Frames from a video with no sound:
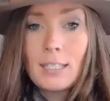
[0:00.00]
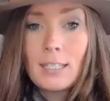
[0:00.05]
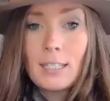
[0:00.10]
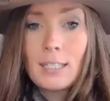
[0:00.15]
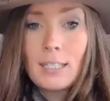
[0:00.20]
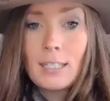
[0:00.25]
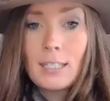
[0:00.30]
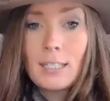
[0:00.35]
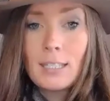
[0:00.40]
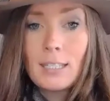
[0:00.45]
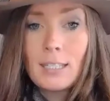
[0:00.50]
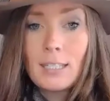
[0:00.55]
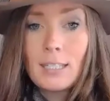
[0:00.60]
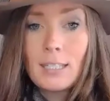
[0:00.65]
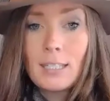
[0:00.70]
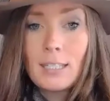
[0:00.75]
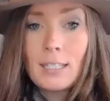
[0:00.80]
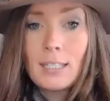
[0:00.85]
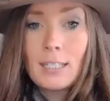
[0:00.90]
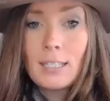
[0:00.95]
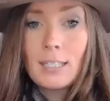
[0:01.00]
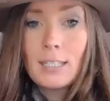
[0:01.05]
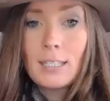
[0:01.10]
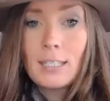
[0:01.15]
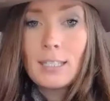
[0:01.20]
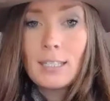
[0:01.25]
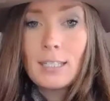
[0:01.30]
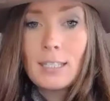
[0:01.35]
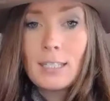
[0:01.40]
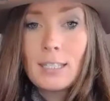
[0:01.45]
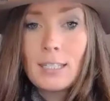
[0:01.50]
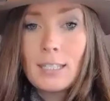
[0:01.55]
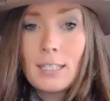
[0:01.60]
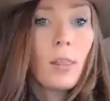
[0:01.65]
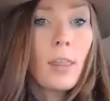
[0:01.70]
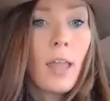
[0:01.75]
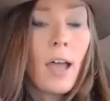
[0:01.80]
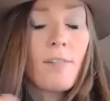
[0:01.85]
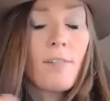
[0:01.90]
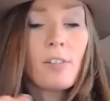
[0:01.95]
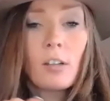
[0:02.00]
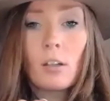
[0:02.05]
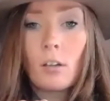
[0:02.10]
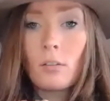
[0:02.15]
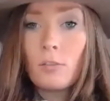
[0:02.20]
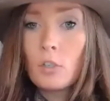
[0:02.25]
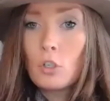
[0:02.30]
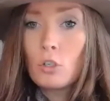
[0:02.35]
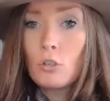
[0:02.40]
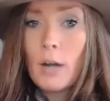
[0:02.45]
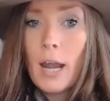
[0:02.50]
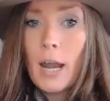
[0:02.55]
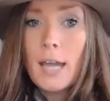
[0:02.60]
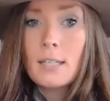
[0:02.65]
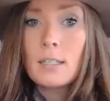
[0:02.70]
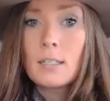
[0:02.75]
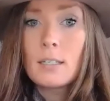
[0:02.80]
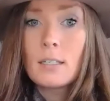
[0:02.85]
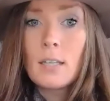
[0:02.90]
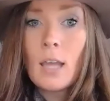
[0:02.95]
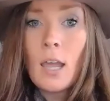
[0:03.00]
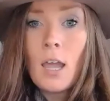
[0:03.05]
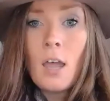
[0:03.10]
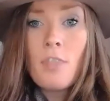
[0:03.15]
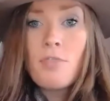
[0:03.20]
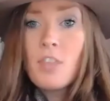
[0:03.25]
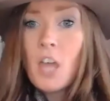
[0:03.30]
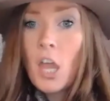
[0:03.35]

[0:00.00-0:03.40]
I mean, that's a whole level of stress